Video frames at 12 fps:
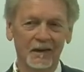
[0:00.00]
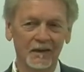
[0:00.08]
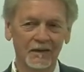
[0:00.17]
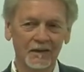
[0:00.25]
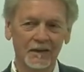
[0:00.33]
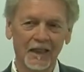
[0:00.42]
Uh,
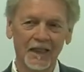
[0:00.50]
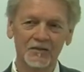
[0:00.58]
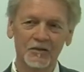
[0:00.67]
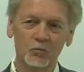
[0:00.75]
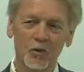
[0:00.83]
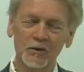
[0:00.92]
I
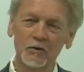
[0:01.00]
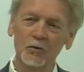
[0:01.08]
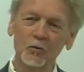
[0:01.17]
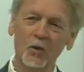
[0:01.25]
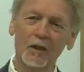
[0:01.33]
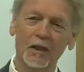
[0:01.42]
said, What do
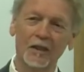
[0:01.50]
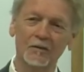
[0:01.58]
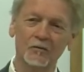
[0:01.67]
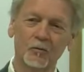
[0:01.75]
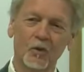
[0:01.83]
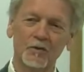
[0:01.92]
you want?
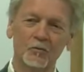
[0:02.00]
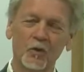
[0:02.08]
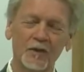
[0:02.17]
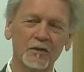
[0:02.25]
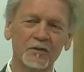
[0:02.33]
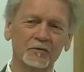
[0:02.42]
What,
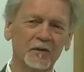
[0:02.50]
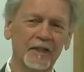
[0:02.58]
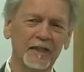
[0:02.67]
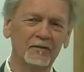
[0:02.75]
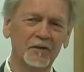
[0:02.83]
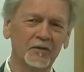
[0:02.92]
what does
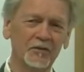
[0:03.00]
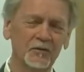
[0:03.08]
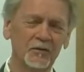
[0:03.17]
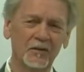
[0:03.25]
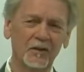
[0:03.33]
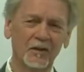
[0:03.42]
forgiveness?